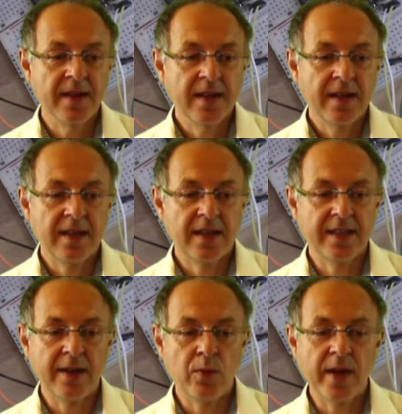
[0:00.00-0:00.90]

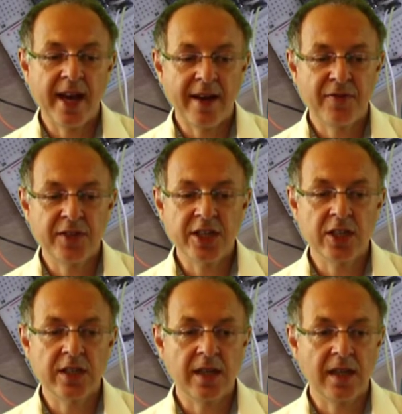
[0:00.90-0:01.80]
Then we have
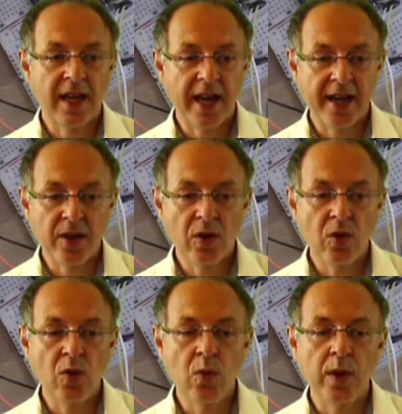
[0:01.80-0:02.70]
digital
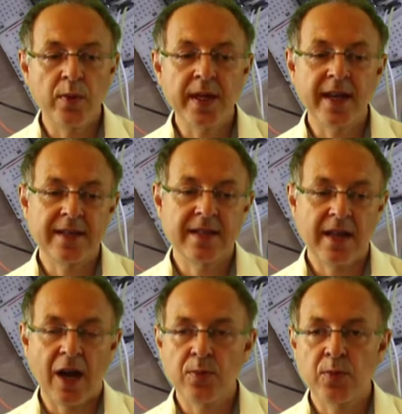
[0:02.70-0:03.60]
I/O where we get
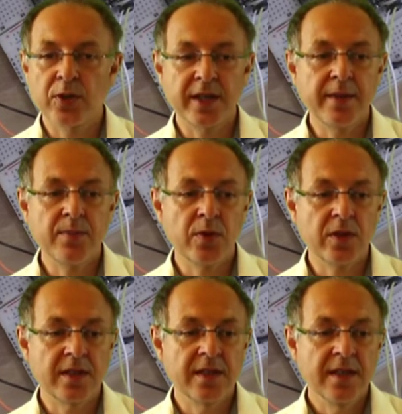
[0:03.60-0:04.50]
output and input.